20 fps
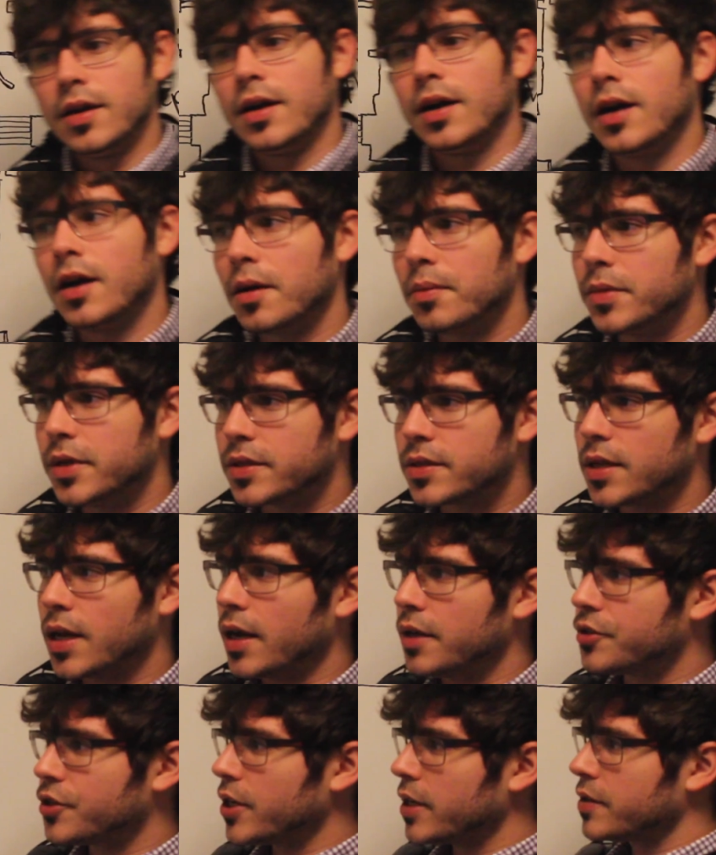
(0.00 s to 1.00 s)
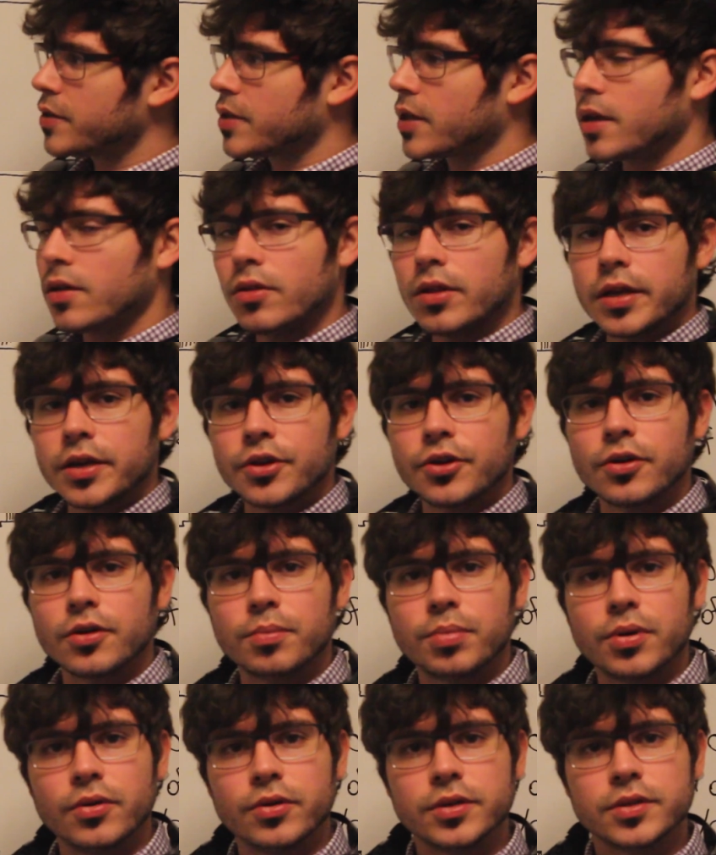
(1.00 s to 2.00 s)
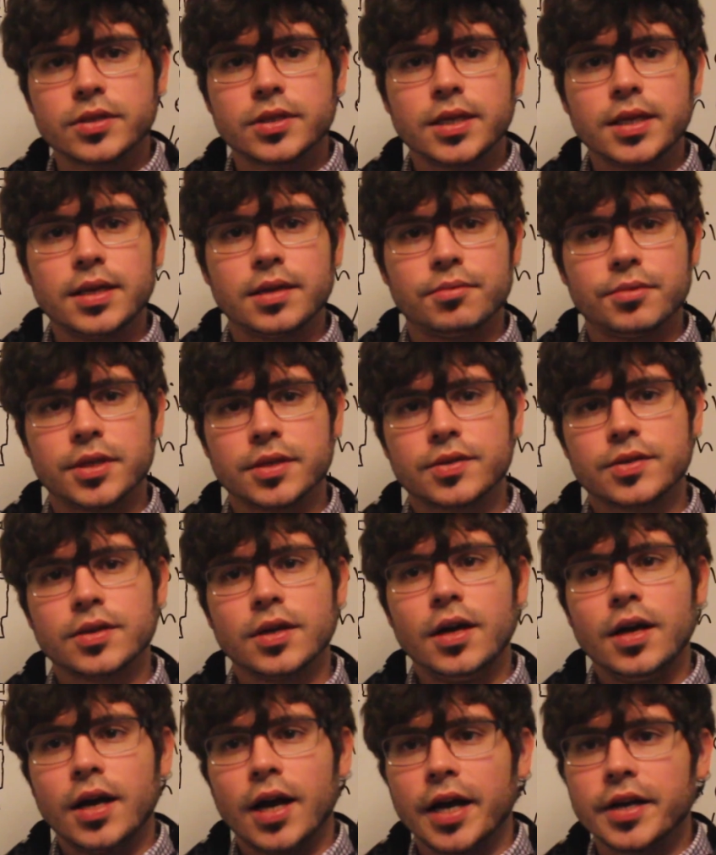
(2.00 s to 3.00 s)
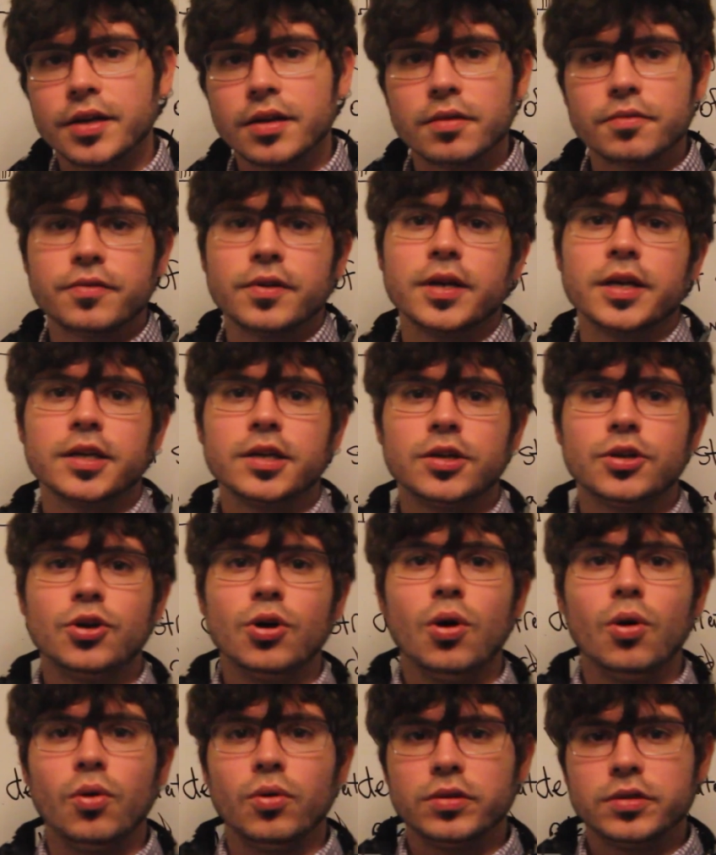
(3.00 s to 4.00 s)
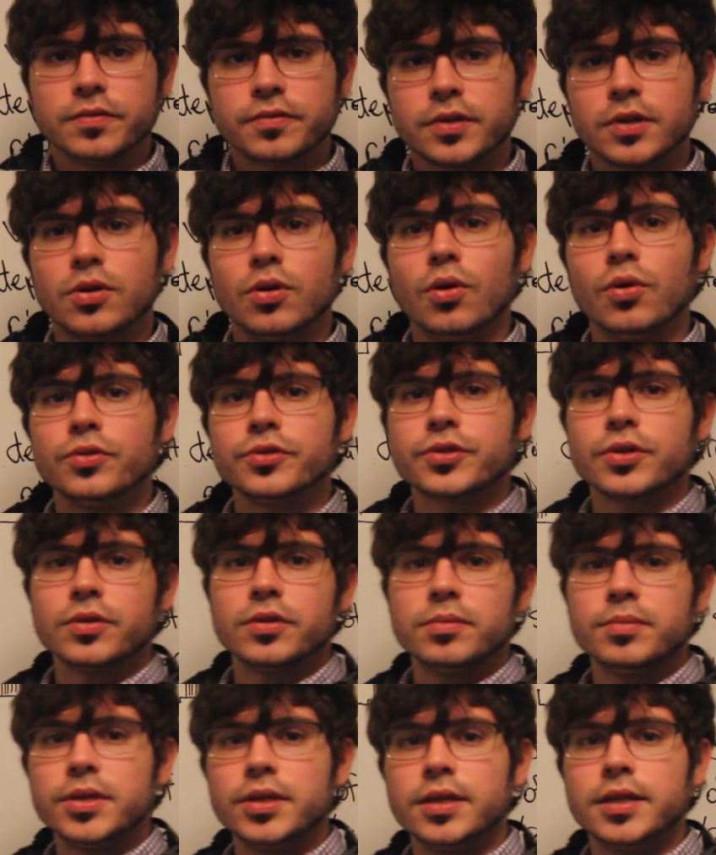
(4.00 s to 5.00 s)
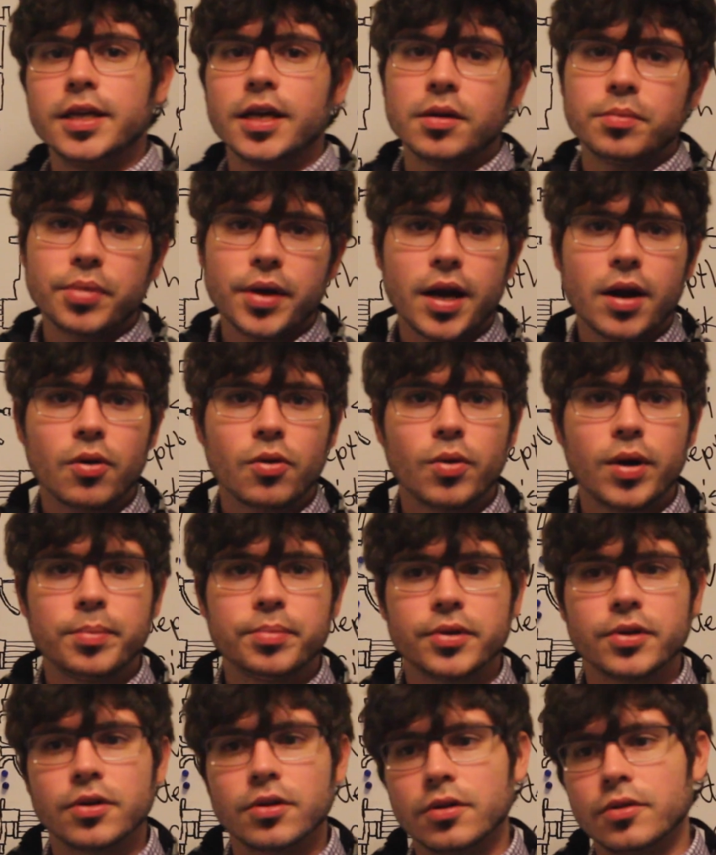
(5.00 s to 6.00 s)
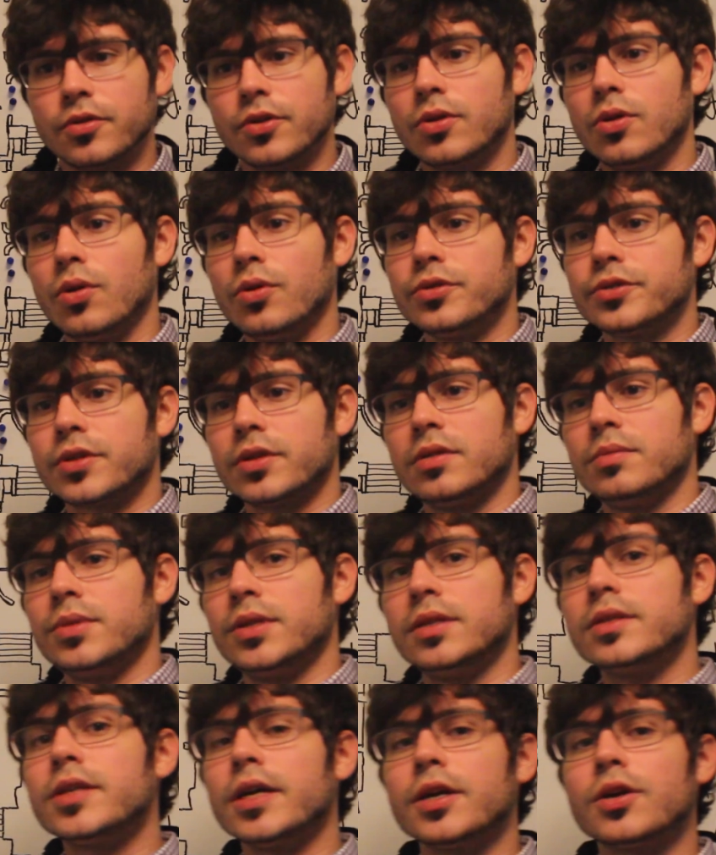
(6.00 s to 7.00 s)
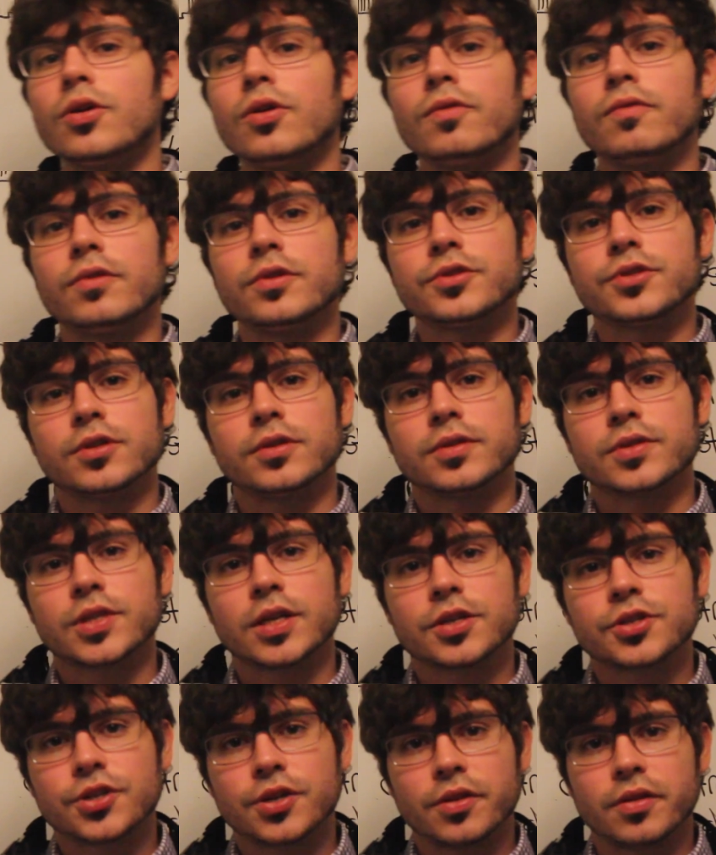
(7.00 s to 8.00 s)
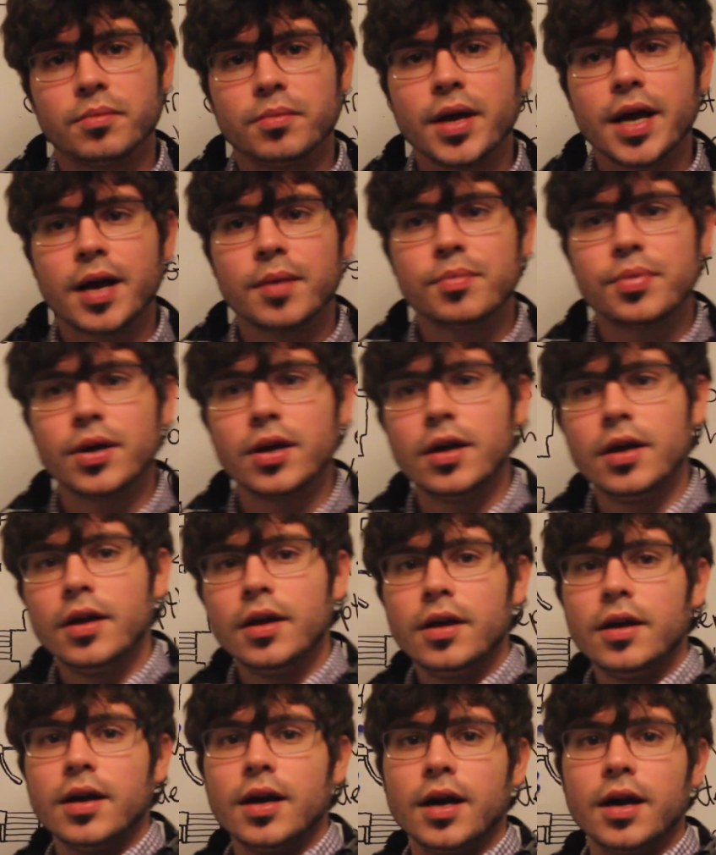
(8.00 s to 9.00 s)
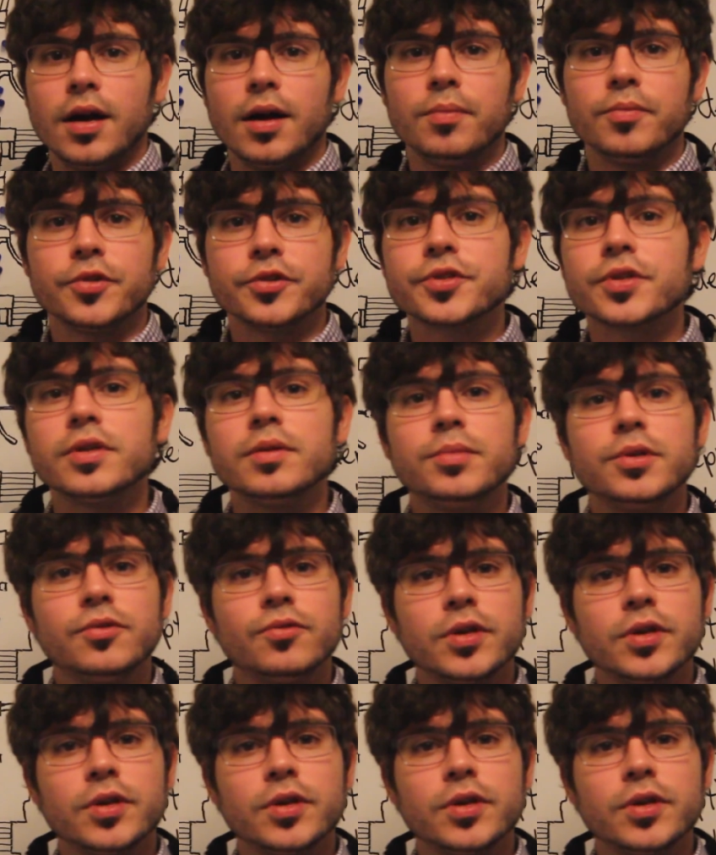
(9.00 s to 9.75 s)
It's not just killing your opponent's team, it's identifying a goal. And if the goal is going to be get a power weapon, or the goal is going to be take over a certain section of the map, there's going to be